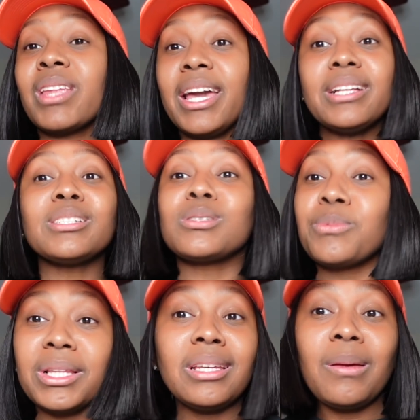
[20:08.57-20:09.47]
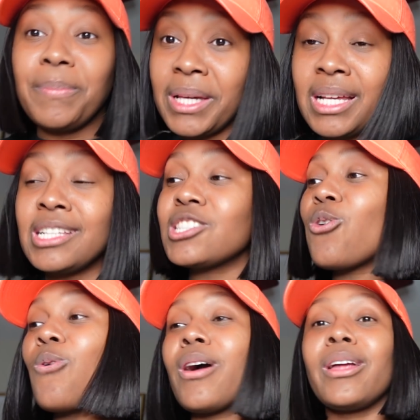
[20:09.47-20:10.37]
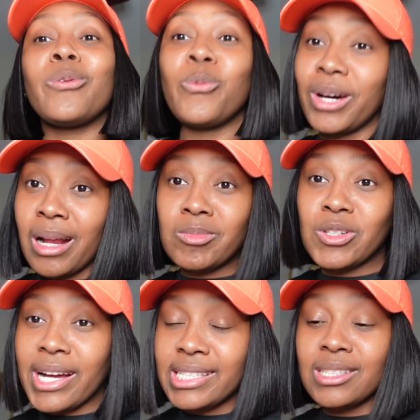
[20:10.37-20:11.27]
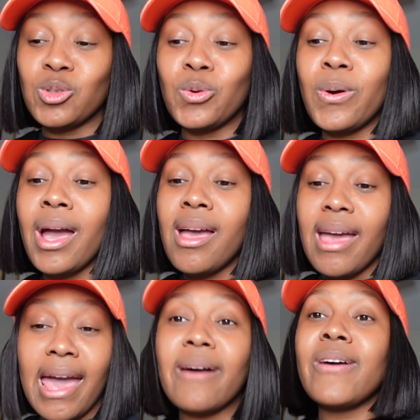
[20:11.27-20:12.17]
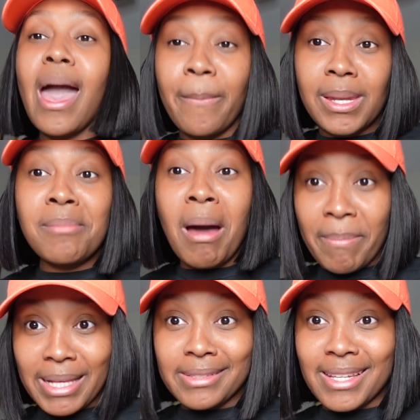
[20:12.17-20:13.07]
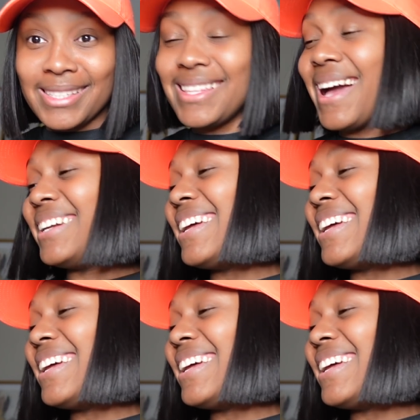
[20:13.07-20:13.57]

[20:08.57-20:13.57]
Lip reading: It just really depends on what I'm trying to have happen in my business that